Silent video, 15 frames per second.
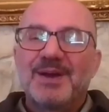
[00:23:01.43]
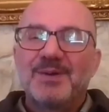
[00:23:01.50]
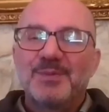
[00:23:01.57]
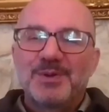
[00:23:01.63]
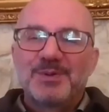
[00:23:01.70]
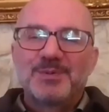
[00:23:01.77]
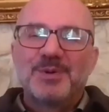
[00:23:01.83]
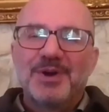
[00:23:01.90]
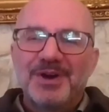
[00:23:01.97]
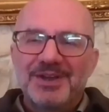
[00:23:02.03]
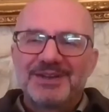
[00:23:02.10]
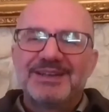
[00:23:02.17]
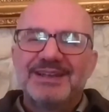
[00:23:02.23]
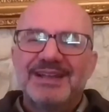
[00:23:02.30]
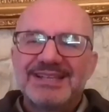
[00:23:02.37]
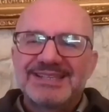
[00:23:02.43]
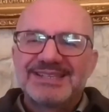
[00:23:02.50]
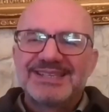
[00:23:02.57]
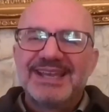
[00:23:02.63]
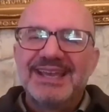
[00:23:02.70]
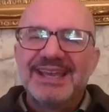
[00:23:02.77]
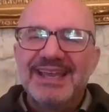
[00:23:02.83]
our world,
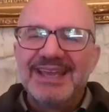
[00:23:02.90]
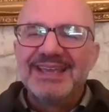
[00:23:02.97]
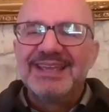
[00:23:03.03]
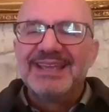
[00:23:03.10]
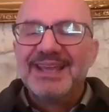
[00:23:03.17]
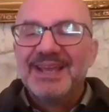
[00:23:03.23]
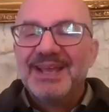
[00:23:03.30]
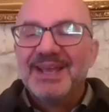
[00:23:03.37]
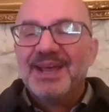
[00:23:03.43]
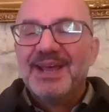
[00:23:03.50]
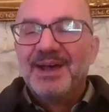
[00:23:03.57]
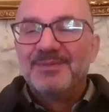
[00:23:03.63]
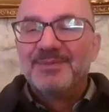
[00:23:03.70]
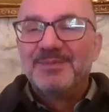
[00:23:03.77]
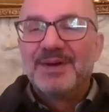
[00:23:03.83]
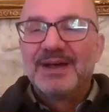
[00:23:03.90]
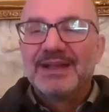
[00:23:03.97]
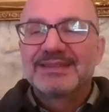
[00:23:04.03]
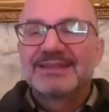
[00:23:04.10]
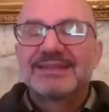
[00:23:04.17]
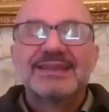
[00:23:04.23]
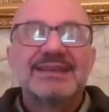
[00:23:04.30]
let's say,
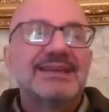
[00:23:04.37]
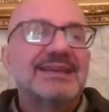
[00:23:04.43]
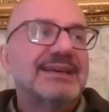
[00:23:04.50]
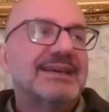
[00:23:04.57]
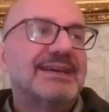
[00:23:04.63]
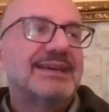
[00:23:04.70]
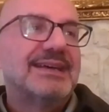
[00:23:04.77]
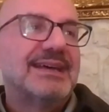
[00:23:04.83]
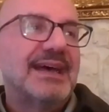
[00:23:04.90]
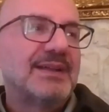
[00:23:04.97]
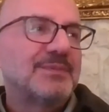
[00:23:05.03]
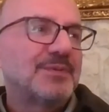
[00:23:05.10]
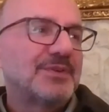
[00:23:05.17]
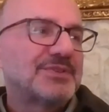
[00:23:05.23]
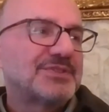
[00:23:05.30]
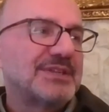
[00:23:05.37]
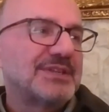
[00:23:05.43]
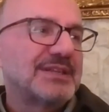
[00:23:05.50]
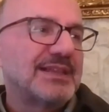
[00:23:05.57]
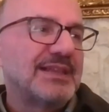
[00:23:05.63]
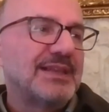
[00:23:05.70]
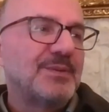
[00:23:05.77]
but
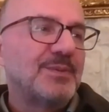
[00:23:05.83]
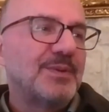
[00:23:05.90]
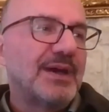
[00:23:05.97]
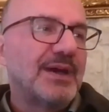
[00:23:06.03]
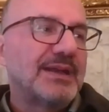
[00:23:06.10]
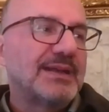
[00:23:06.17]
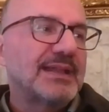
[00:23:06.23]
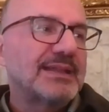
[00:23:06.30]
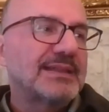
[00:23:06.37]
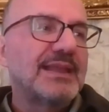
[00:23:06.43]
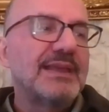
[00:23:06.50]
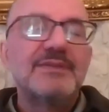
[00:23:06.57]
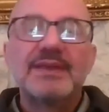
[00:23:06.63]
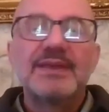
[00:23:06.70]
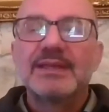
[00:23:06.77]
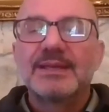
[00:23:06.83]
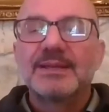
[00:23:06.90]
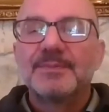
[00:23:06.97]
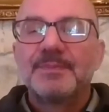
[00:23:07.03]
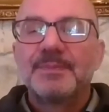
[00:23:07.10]
unfortunately, we are not giving